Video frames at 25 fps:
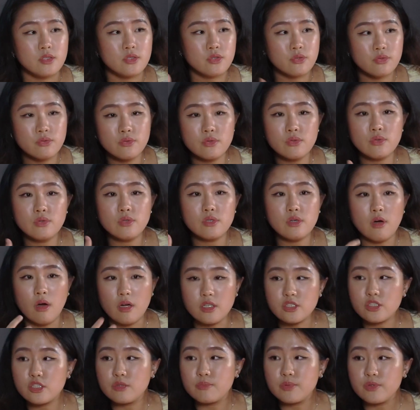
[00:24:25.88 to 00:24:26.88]
True
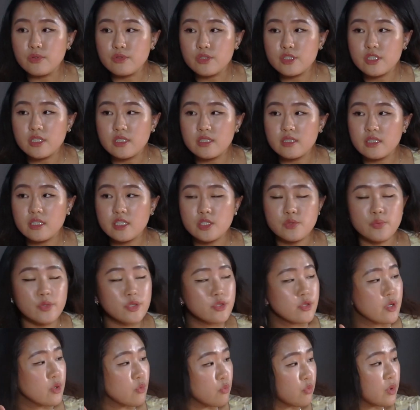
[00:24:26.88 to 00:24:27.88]
contribution is
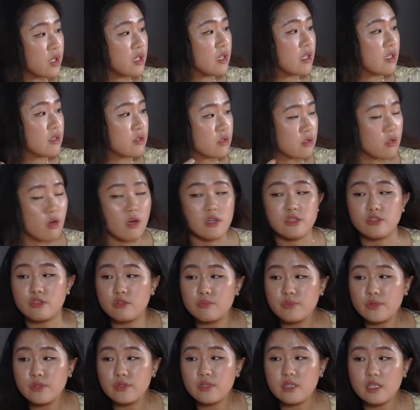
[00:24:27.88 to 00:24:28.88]
when you're willing to
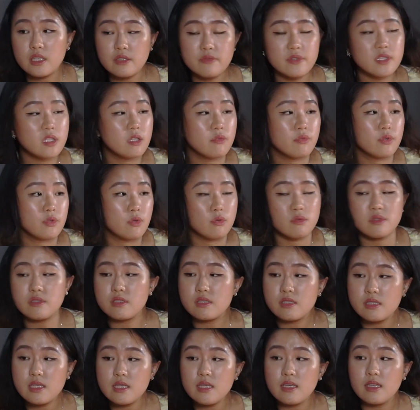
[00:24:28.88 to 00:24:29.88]
contribute even if you don't
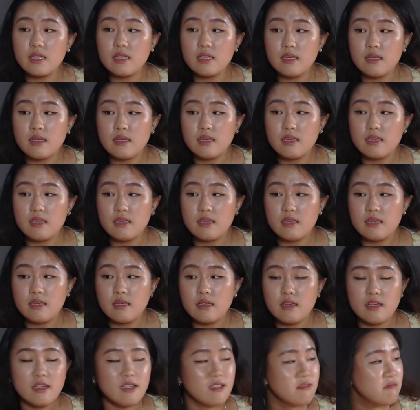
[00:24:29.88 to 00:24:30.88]
see yeah
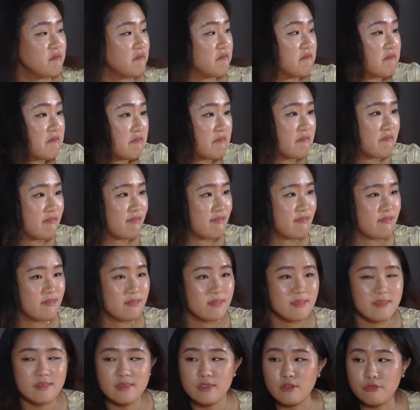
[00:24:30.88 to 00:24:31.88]

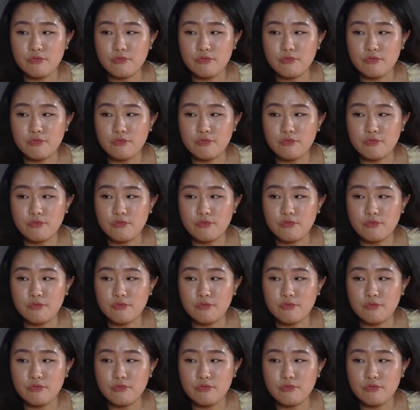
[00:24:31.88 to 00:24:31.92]
yeah.